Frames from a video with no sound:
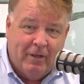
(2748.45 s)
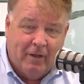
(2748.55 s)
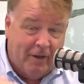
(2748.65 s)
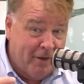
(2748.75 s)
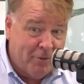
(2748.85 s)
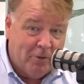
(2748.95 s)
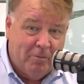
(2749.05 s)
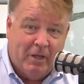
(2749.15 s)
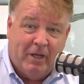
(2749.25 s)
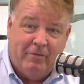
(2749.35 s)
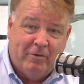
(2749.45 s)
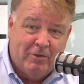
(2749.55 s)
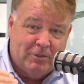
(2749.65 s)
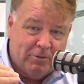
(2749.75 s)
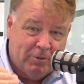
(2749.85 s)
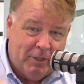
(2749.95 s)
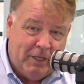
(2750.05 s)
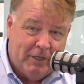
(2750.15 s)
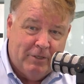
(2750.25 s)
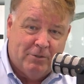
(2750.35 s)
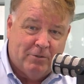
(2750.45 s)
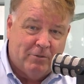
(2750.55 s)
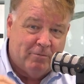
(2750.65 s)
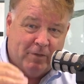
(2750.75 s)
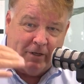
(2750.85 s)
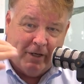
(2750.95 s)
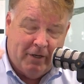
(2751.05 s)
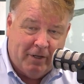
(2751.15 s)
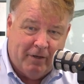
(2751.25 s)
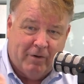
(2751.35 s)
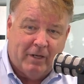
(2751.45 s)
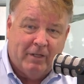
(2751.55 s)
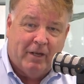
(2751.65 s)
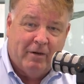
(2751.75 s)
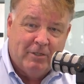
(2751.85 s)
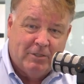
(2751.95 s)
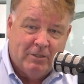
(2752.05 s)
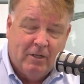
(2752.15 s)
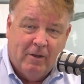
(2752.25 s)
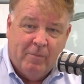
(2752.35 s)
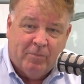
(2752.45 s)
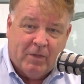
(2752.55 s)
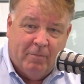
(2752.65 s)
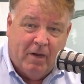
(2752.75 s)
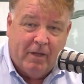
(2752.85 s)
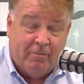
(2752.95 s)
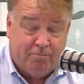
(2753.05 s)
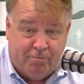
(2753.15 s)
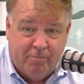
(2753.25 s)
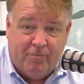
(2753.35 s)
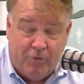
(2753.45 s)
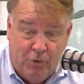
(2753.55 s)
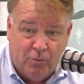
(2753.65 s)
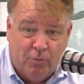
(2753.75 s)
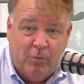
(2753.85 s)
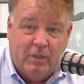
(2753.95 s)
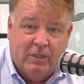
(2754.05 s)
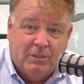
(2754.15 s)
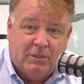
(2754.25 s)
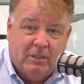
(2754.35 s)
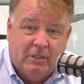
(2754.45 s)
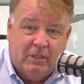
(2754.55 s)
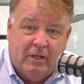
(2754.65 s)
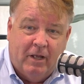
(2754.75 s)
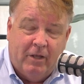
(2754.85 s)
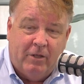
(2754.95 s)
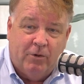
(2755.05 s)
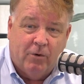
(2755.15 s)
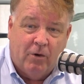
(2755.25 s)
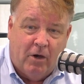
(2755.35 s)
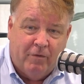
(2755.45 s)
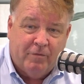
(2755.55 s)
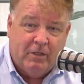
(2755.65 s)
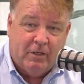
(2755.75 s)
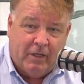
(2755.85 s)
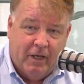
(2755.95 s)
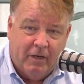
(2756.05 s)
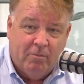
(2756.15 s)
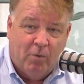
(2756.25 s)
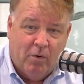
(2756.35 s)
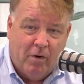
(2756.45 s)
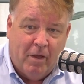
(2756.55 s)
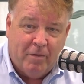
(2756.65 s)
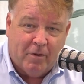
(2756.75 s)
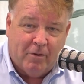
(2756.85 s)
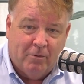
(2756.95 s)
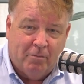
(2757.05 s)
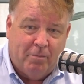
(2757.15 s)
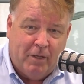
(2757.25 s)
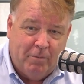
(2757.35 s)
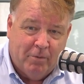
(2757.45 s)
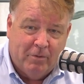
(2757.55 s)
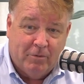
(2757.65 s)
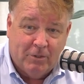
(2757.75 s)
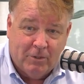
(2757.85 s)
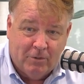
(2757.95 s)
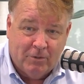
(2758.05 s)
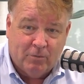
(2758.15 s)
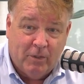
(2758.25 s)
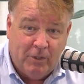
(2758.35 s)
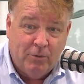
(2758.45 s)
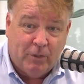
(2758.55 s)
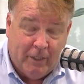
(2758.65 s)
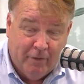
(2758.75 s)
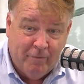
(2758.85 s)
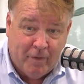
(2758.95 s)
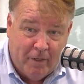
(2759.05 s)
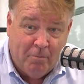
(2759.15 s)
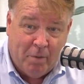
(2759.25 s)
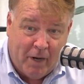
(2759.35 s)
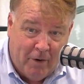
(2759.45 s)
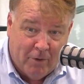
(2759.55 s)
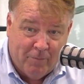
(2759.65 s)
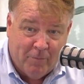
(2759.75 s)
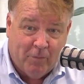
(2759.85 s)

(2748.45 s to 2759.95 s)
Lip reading: unethical behaviors or leakage or accounting irregularities. And my view is that you'll often get more ethical people and results when you give them power,